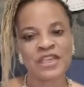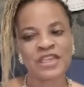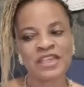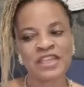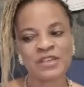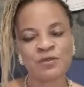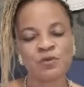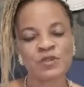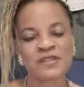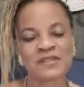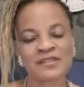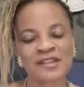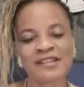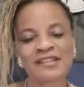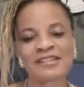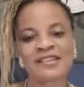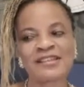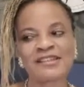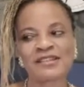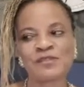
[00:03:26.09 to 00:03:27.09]
we
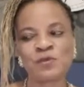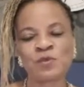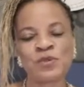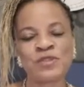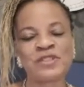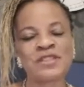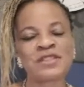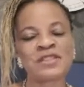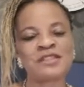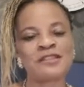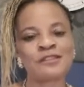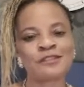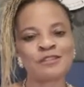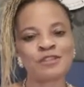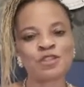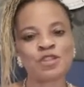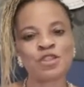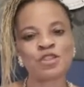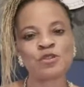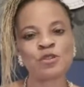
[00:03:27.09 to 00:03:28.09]
started with
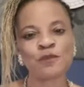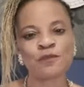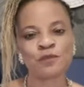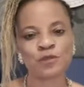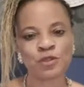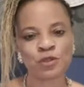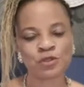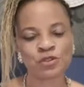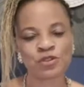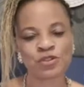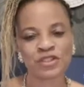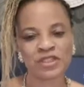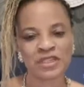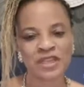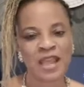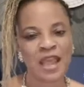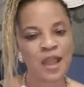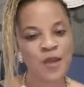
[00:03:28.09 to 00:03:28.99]
teaching of doctrine.